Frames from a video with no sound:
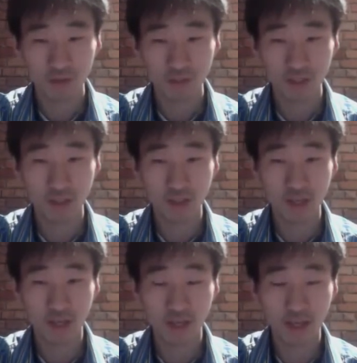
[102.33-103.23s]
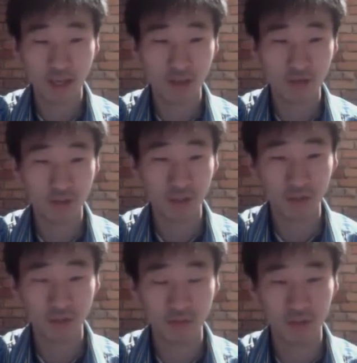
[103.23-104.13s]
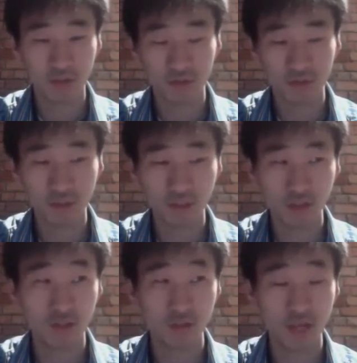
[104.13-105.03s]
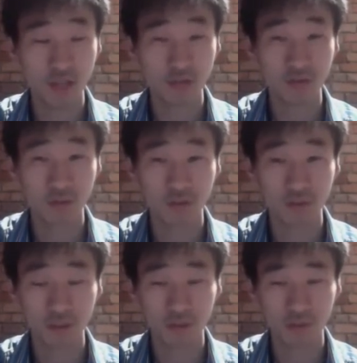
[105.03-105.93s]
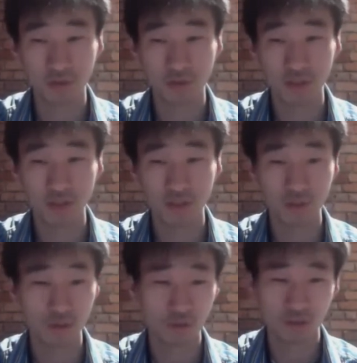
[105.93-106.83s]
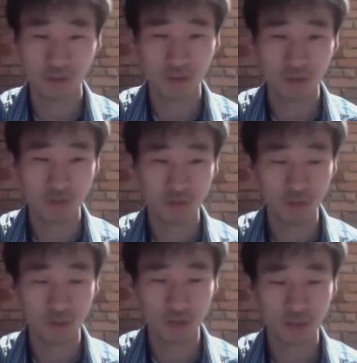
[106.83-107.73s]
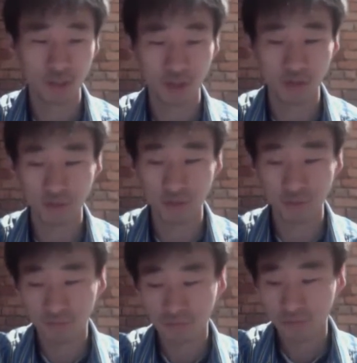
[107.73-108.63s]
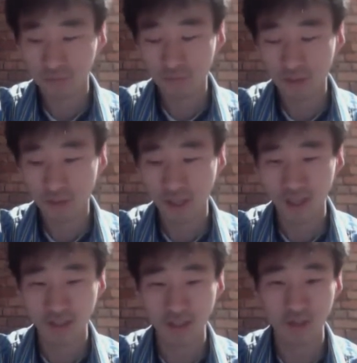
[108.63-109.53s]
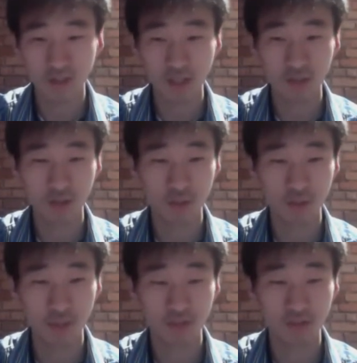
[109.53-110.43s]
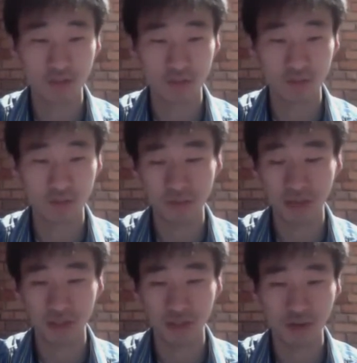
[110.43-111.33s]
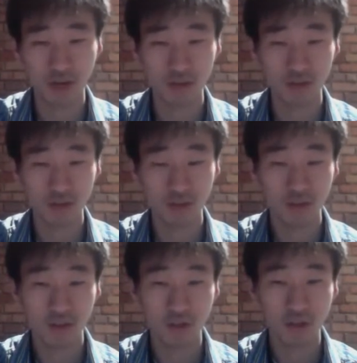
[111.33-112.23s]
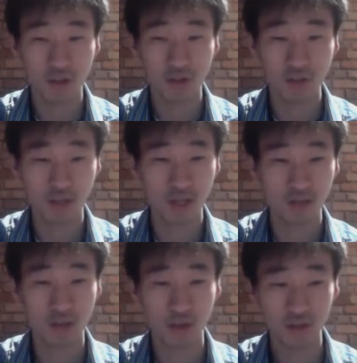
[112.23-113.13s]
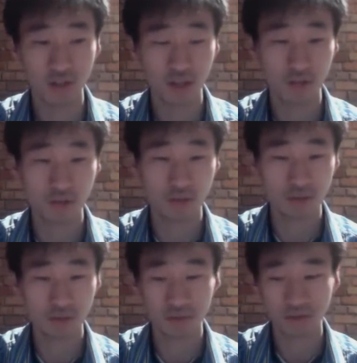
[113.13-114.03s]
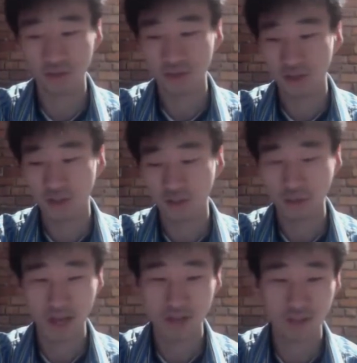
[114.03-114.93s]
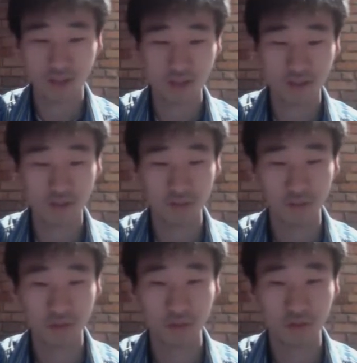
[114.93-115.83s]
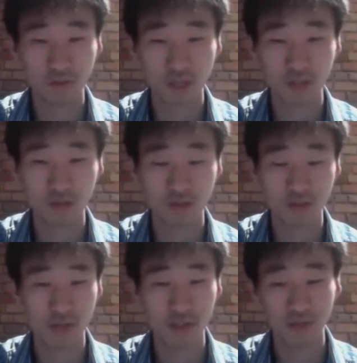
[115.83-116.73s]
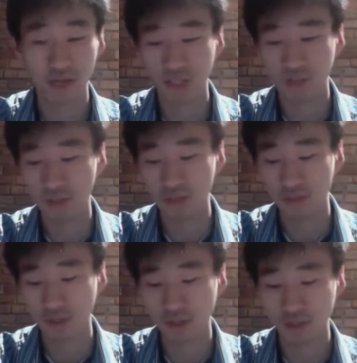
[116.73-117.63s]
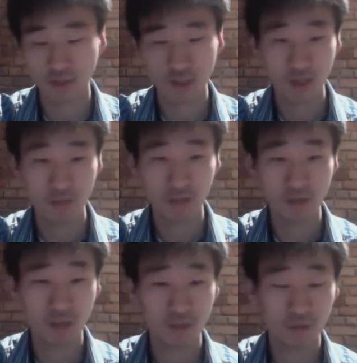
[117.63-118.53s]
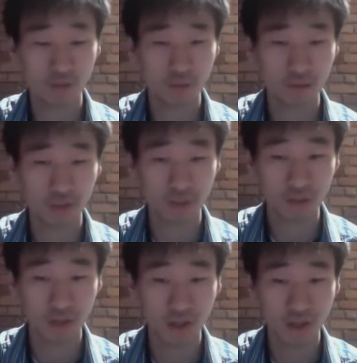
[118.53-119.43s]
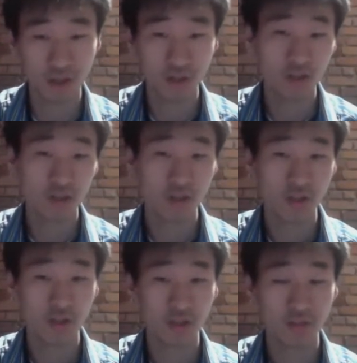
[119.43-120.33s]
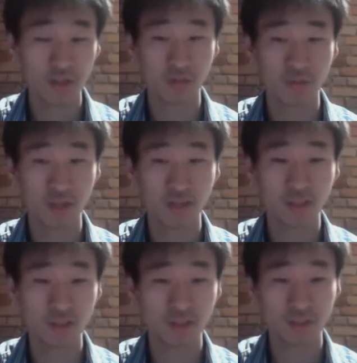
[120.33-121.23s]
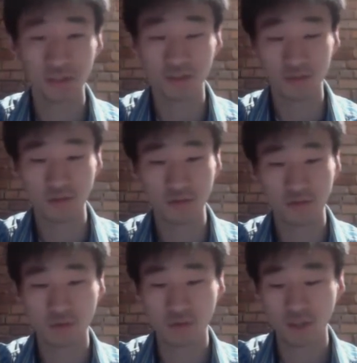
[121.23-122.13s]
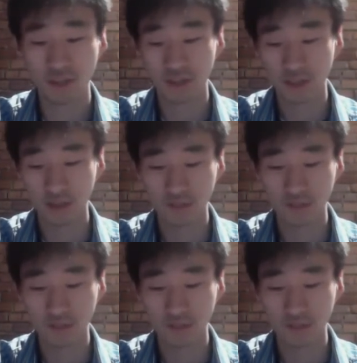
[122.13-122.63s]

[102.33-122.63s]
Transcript: I think I, I had three years of three years of high school experience with the Spanish language, which really wasn't that helpful. I guess I just kind of know the basics of Spanish grammar um, and how to conjugate verbs the past tense is a verb, so kind of the grammatical aspect of things, maybe a couple of words here and there, um, how to write sentences formulaically,